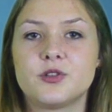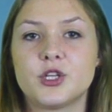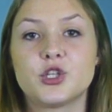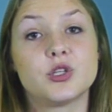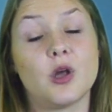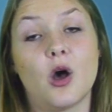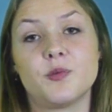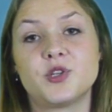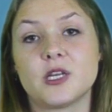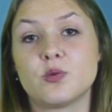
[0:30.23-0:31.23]
touch the
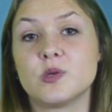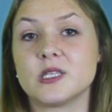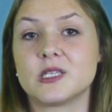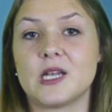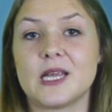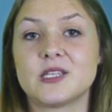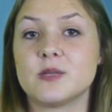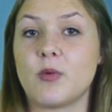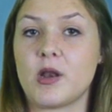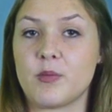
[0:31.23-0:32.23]
object with the
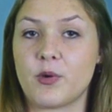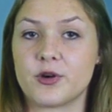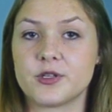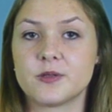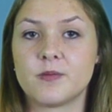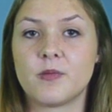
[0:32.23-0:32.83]
selected body part.